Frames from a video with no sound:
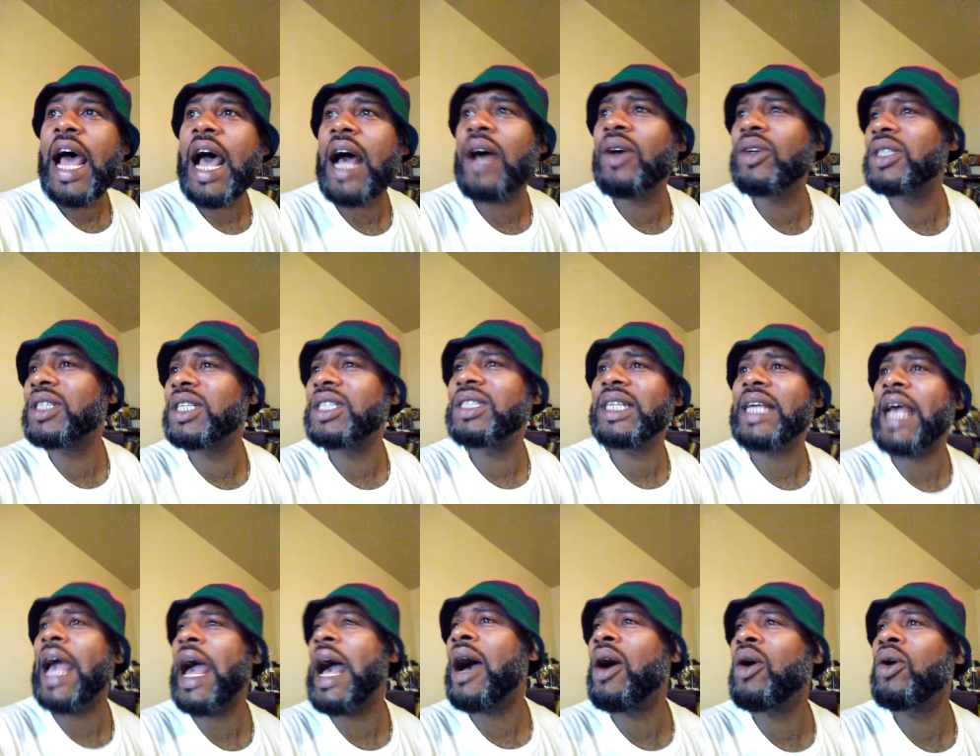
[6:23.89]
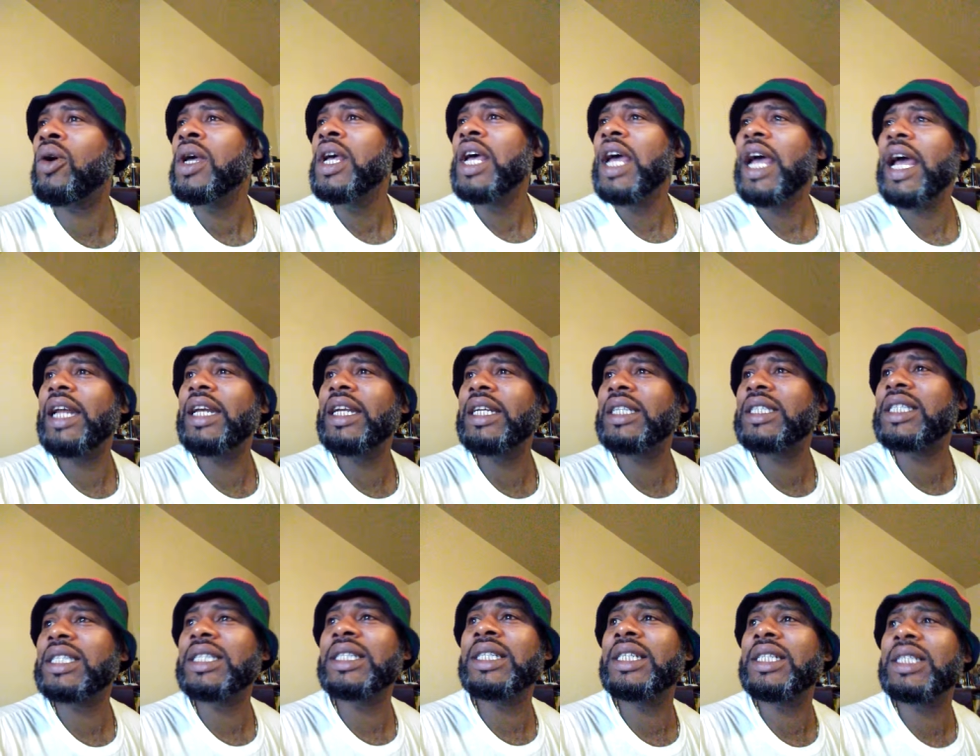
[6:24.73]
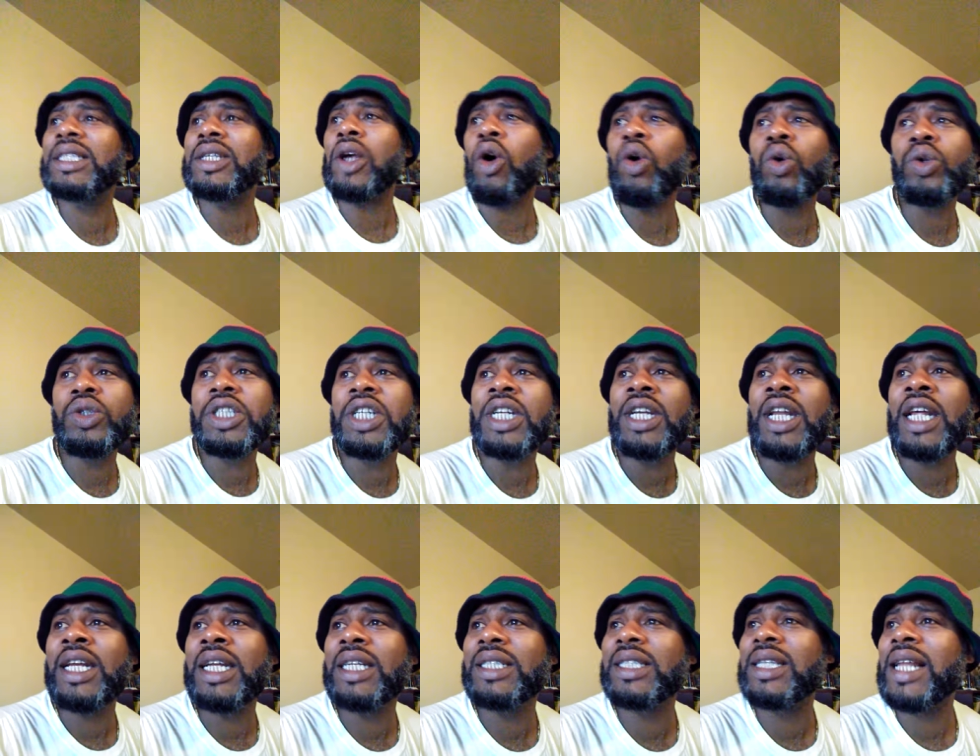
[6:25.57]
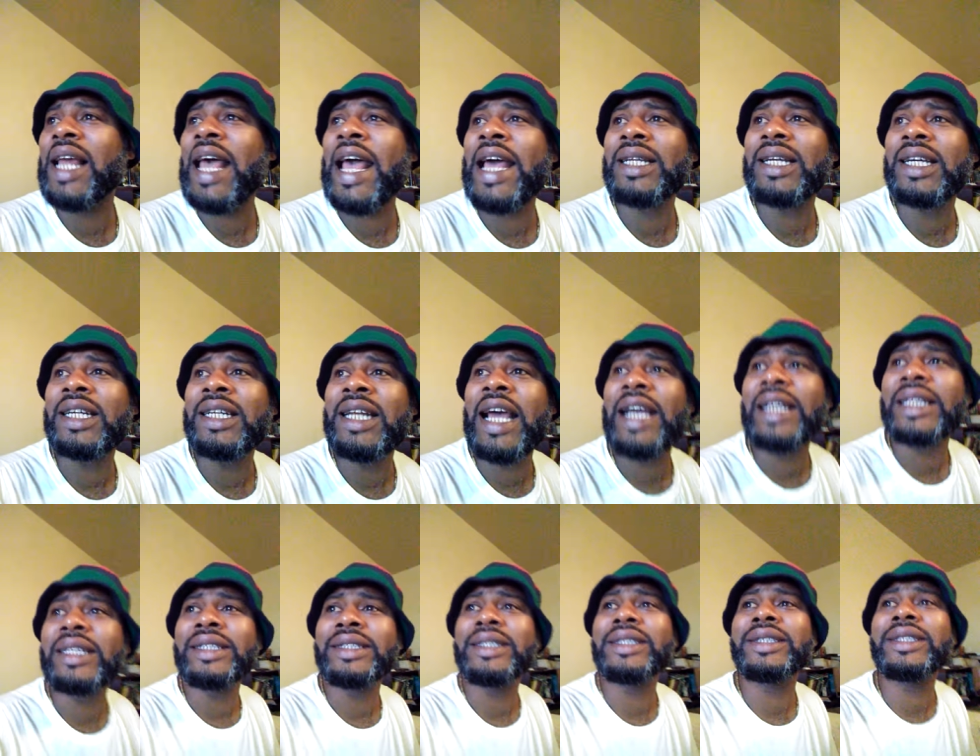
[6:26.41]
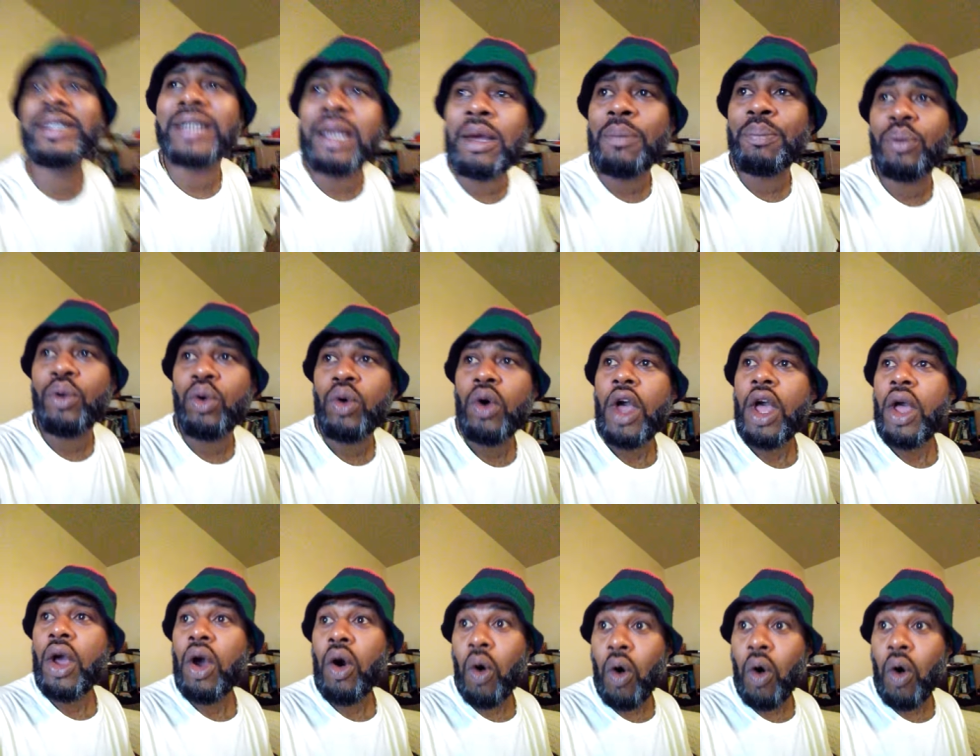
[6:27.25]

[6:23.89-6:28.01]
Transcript: How is this cow and this this ocean and this land connected? Simple.